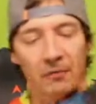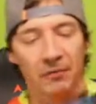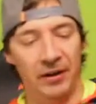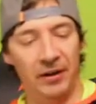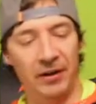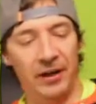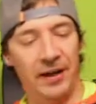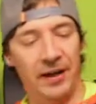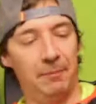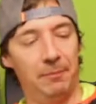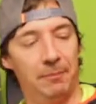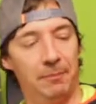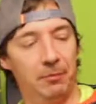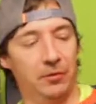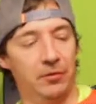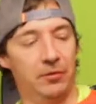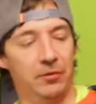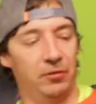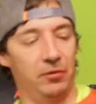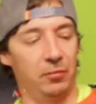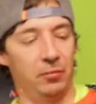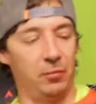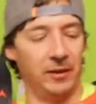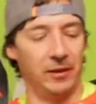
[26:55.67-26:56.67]
I'm very
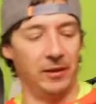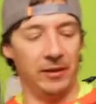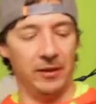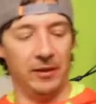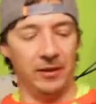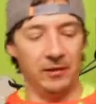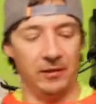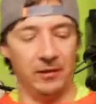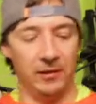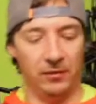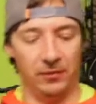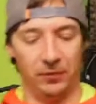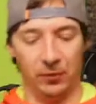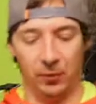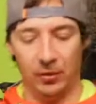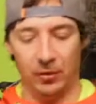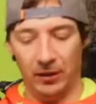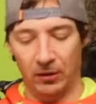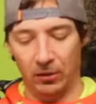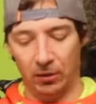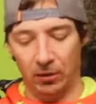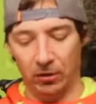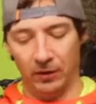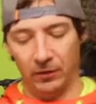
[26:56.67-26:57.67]
happy with this one, and
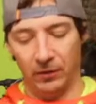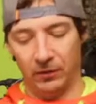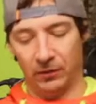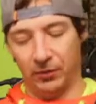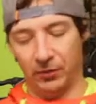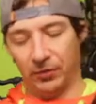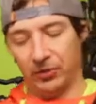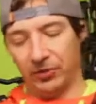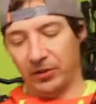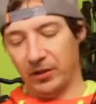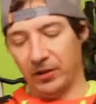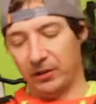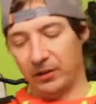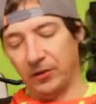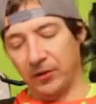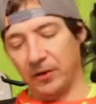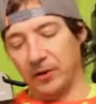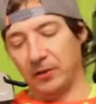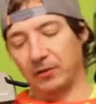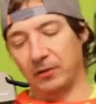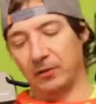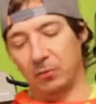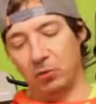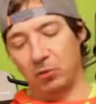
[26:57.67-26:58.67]
if you are looking for
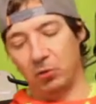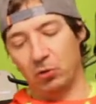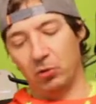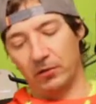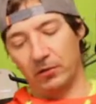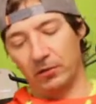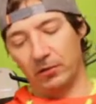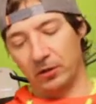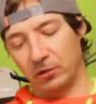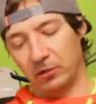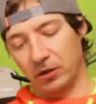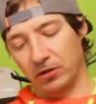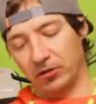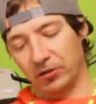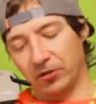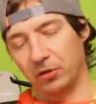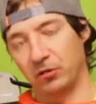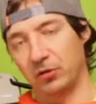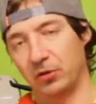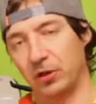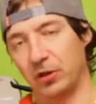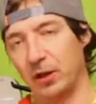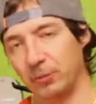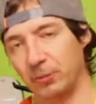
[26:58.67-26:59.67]
something of a more of a
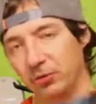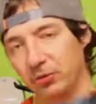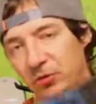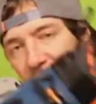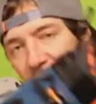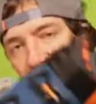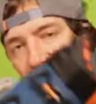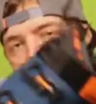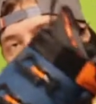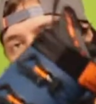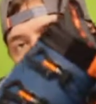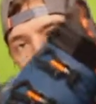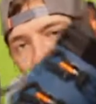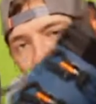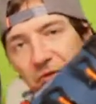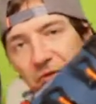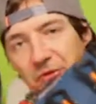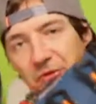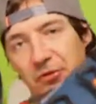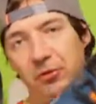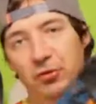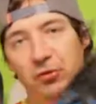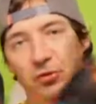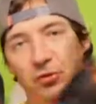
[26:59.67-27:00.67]
crossover option that you
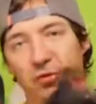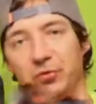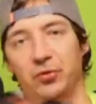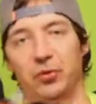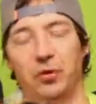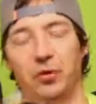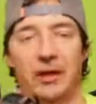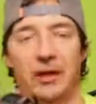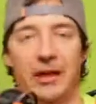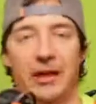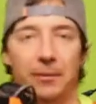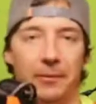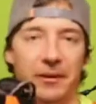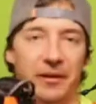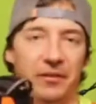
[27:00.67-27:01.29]
can also use for your